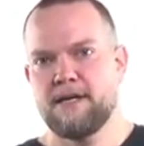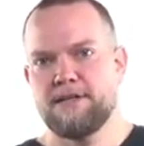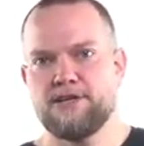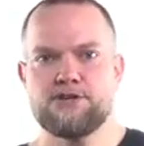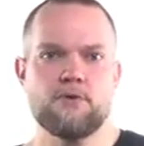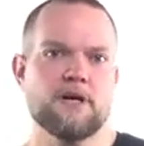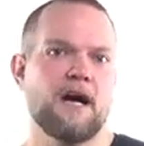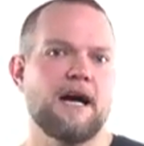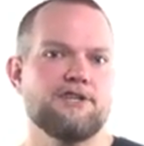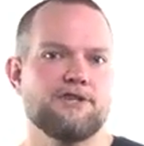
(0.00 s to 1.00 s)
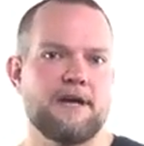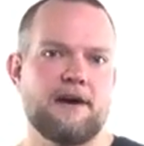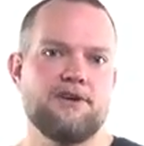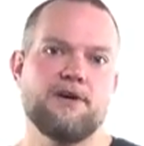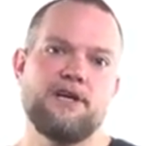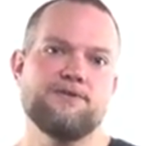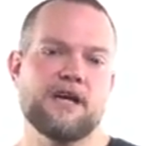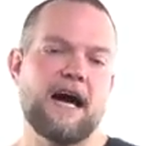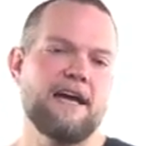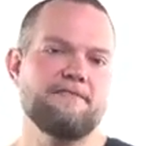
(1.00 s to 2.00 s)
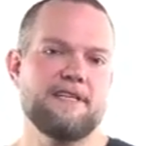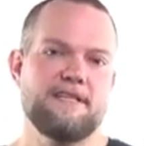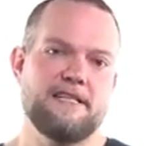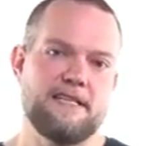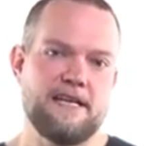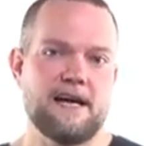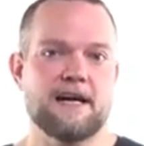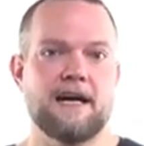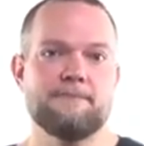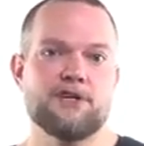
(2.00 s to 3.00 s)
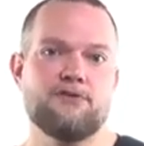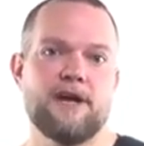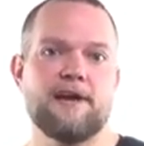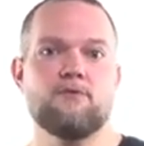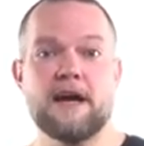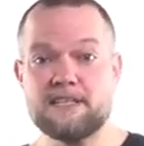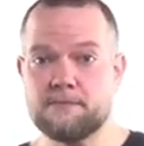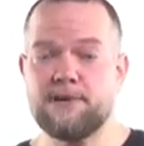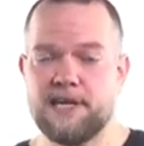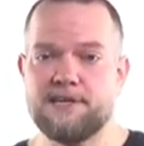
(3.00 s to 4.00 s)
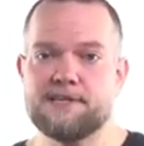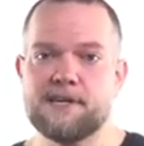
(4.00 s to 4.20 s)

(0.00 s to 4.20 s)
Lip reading: This short guide showed how you could use IFTTT.com to create recipes